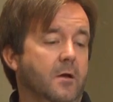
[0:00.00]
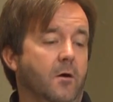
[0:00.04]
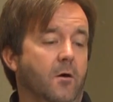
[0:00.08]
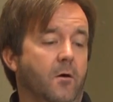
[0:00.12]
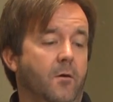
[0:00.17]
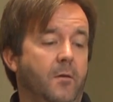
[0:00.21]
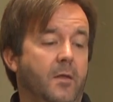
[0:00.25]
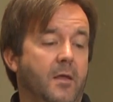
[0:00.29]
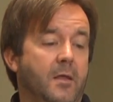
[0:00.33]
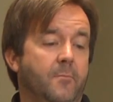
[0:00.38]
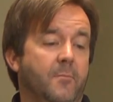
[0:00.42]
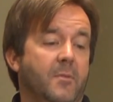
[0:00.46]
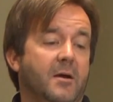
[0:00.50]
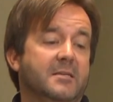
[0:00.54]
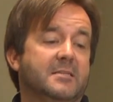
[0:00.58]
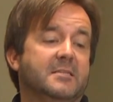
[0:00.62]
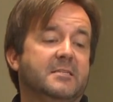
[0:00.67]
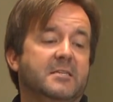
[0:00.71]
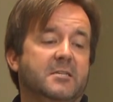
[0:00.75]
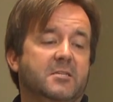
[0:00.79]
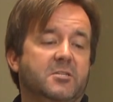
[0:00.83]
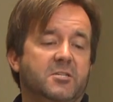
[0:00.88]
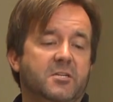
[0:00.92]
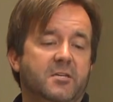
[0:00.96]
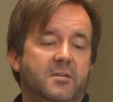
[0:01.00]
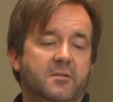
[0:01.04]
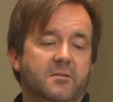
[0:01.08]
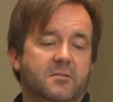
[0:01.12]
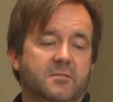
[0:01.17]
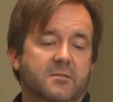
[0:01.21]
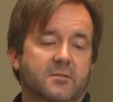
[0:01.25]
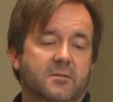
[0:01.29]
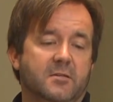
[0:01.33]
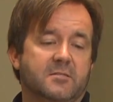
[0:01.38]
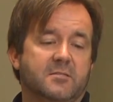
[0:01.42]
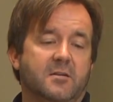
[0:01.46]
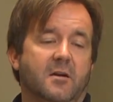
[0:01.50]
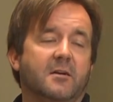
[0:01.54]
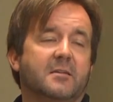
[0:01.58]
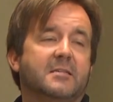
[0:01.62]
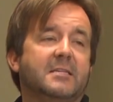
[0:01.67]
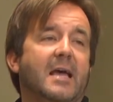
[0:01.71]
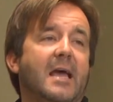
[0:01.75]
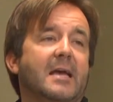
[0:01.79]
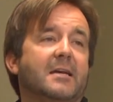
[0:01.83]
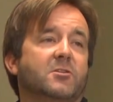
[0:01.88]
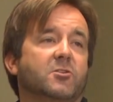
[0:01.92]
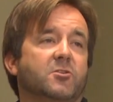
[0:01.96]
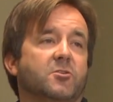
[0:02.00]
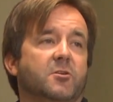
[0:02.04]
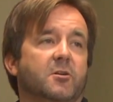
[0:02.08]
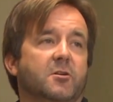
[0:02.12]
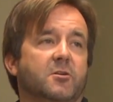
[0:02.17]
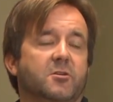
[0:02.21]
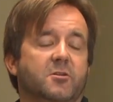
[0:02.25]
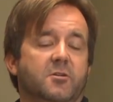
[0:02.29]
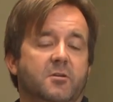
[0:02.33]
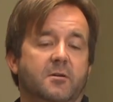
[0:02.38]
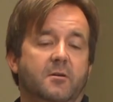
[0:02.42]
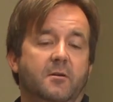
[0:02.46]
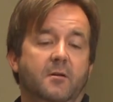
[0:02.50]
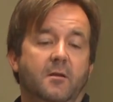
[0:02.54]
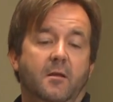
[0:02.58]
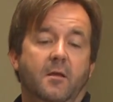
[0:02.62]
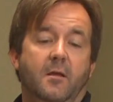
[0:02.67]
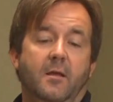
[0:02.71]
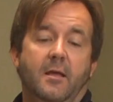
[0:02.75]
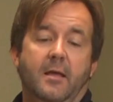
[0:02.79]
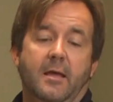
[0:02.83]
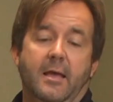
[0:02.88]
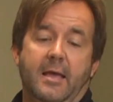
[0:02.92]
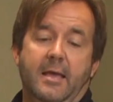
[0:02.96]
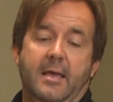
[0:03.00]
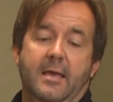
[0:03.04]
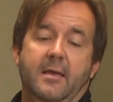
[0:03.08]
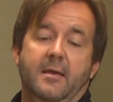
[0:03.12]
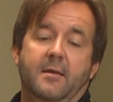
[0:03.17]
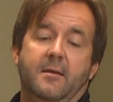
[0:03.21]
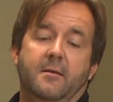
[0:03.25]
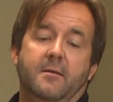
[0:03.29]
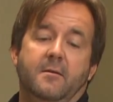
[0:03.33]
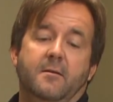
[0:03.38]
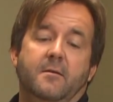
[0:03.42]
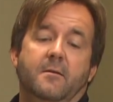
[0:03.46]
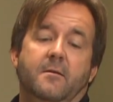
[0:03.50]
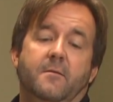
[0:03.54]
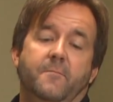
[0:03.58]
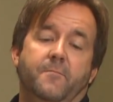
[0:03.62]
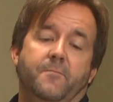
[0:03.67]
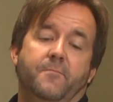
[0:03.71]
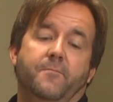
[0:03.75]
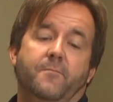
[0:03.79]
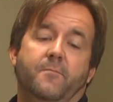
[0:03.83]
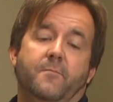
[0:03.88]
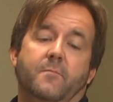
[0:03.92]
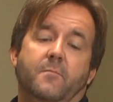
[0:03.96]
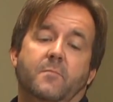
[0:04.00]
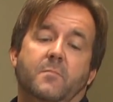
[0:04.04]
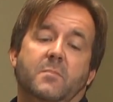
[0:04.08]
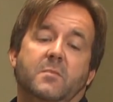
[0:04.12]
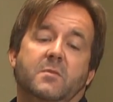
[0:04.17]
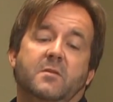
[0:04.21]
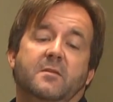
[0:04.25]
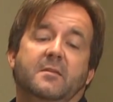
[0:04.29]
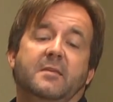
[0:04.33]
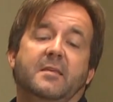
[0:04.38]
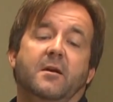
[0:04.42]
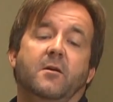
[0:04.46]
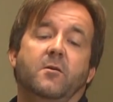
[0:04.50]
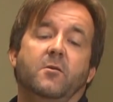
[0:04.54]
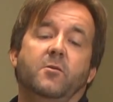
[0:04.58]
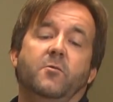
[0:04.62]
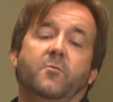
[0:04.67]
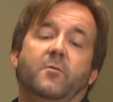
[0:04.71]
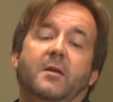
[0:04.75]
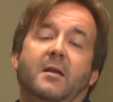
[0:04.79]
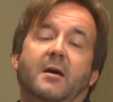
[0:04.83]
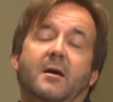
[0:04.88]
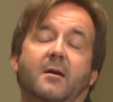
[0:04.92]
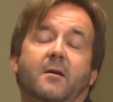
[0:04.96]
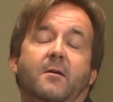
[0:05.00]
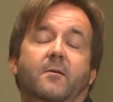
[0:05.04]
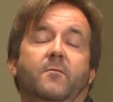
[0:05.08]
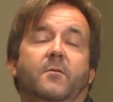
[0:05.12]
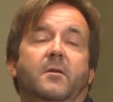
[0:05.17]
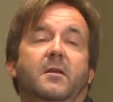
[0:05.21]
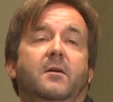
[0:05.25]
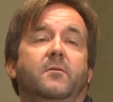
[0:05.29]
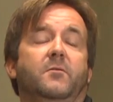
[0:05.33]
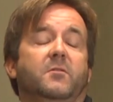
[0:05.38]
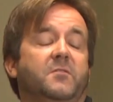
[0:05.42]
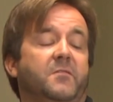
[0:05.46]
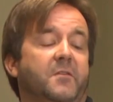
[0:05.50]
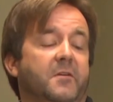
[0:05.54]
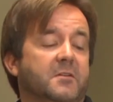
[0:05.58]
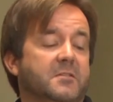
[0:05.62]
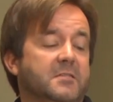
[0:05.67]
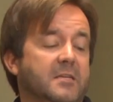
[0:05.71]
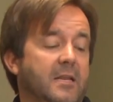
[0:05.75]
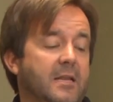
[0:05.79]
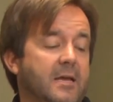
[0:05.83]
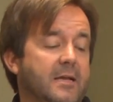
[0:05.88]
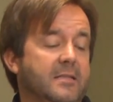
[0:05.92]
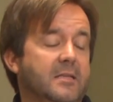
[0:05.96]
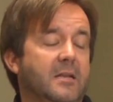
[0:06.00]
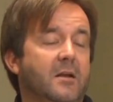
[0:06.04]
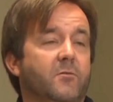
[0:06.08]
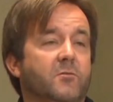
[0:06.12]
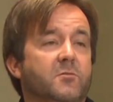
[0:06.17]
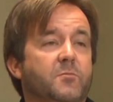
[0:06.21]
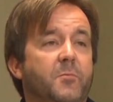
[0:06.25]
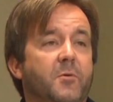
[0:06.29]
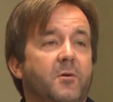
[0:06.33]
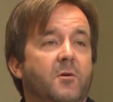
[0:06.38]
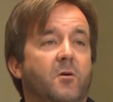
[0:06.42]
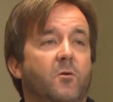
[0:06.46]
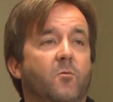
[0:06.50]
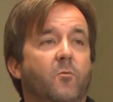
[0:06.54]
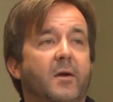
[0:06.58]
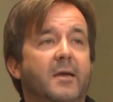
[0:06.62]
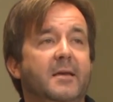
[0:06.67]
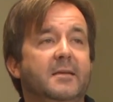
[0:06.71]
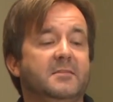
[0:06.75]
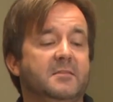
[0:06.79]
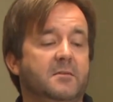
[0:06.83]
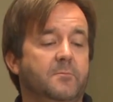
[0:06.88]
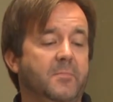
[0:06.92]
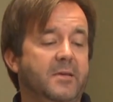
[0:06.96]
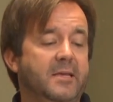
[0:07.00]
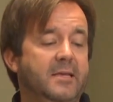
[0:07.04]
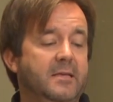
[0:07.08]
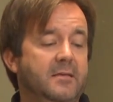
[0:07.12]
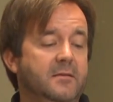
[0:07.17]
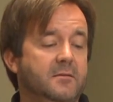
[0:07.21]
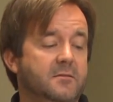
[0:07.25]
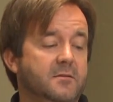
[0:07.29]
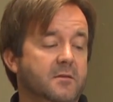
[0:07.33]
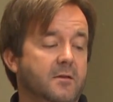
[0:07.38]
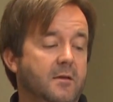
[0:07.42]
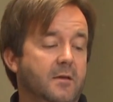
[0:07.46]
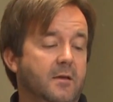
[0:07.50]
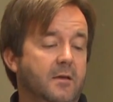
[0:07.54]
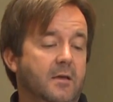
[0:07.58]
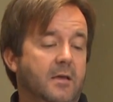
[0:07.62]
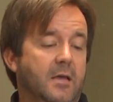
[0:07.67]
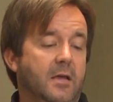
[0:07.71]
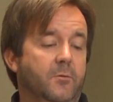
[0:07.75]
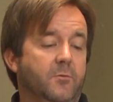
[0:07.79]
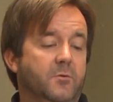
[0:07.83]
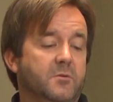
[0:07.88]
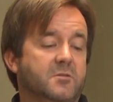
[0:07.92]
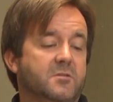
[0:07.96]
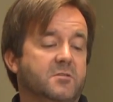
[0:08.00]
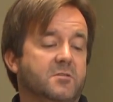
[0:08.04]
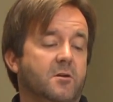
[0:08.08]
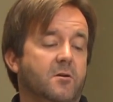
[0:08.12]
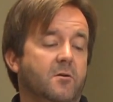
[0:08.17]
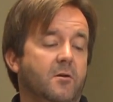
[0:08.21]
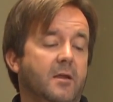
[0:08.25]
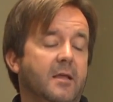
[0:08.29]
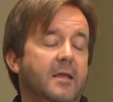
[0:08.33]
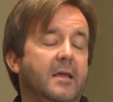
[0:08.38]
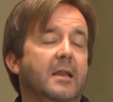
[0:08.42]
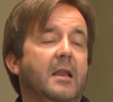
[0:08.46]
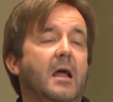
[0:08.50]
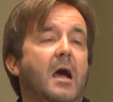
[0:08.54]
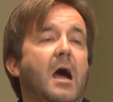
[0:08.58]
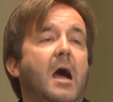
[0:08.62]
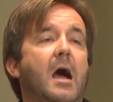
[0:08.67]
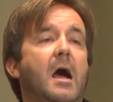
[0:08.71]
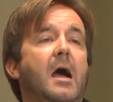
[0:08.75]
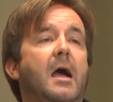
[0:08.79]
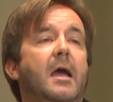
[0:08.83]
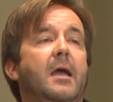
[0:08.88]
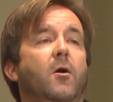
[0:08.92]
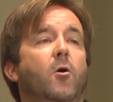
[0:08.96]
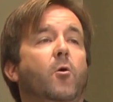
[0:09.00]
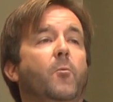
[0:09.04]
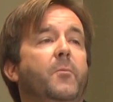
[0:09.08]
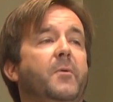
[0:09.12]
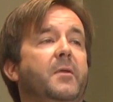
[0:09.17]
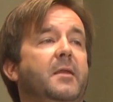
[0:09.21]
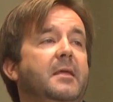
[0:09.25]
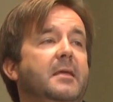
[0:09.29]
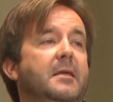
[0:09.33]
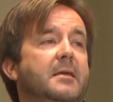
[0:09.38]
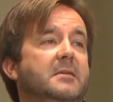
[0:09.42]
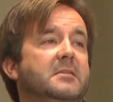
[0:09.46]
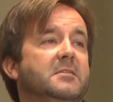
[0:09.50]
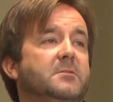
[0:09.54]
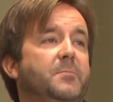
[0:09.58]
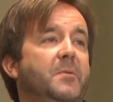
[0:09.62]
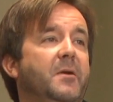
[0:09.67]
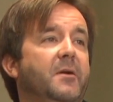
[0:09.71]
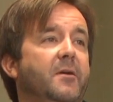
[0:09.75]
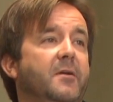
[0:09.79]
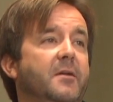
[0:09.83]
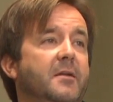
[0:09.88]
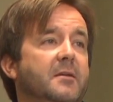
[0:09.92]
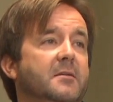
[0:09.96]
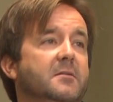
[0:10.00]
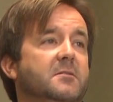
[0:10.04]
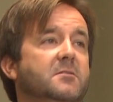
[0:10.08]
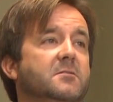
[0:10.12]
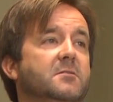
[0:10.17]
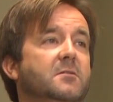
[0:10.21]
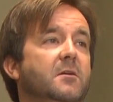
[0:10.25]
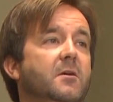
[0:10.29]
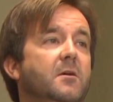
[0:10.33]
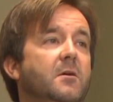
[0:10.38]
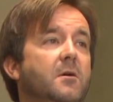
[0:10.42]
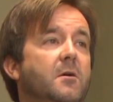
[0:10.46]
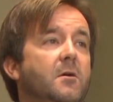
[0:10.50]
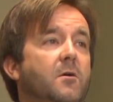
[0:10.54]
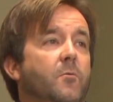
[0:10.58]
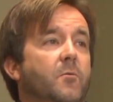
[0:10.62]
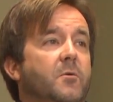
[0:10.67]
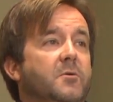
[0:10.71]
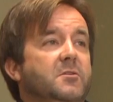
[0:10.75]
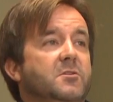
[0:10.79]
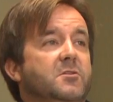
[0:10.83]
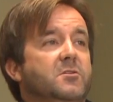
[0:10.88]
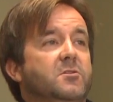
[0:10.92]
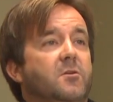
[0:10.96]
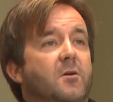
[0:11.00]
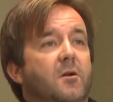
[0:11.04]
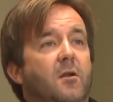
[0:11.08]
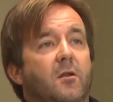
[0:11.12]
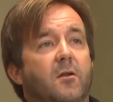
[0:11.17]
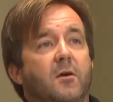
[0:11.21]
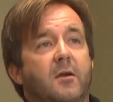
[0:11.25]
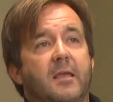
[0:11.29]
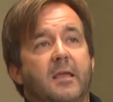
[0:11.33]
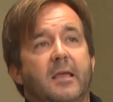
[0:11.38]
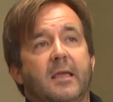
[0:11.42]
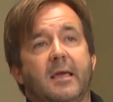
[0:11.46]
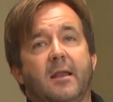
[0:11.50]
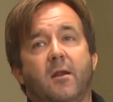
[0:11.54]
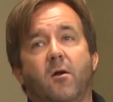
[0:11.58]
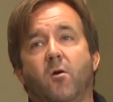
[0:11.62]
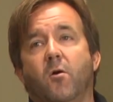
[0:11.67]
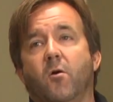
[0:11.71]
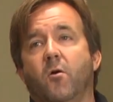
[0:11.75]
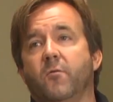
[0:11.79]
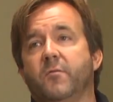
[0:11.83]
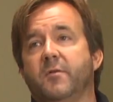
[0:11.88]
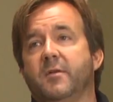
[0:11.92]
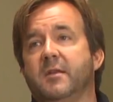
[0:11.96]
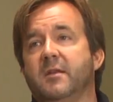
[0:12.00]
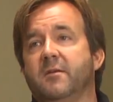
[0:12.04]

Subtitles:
in my 6 years is our tax structure. And to tell you, when I was first elected, I was put on Ways and Means. It was certainly an eye-opening experience when you start looking at all the